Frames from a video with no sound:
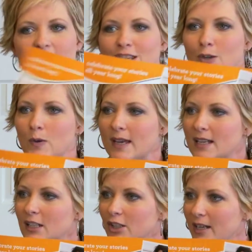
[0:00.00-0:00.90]
You
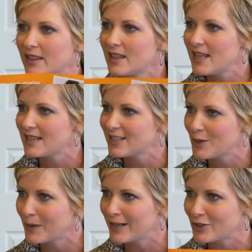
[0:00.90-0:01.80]
can look at the things that
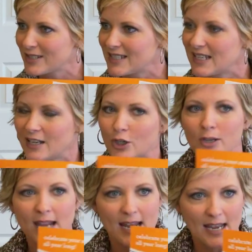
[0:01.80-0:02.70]
you were interested in
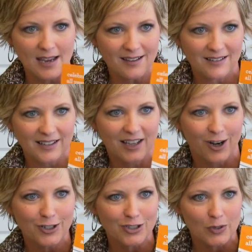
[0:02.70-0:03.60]
creating in
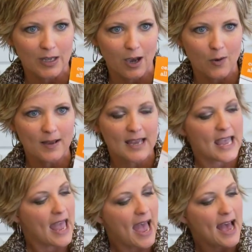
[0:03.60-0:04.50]
our studio,
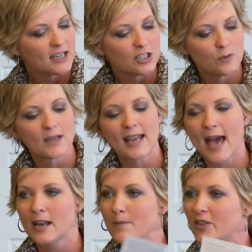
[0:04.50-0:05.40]
and you can
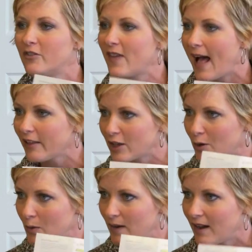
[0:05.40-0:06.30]
add up the
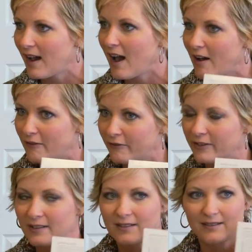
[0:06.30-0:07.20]
value of
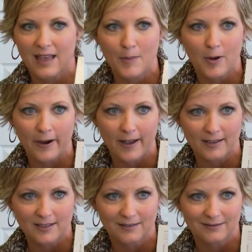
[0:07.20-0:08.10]
that
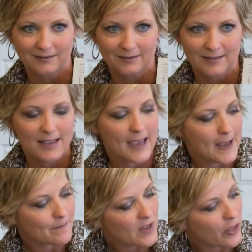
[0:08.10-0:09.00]
product.
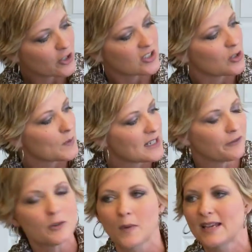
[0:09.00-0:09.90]
Okay, now there's 3
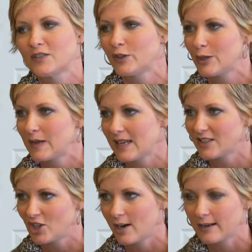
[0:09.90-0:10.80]
different ways for you to
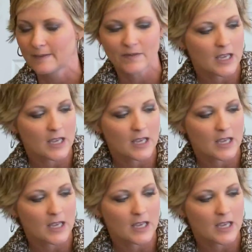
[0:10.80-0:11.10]
get started.